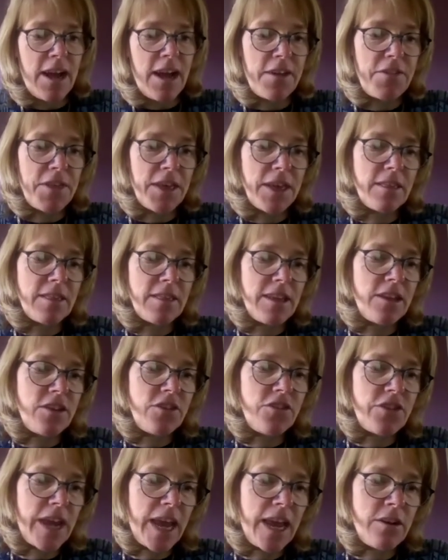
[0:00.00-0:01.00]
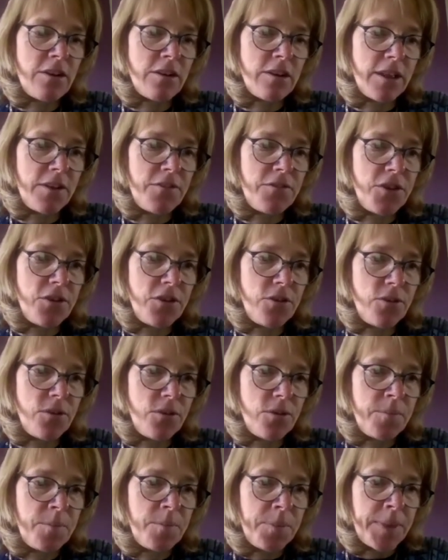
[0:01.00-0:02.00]
I think that in general, if
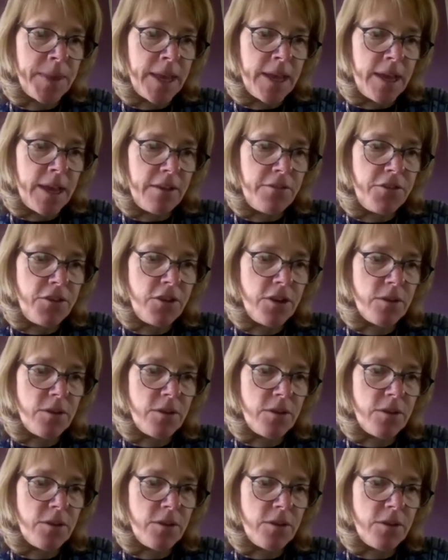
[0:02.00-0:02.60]
you if you are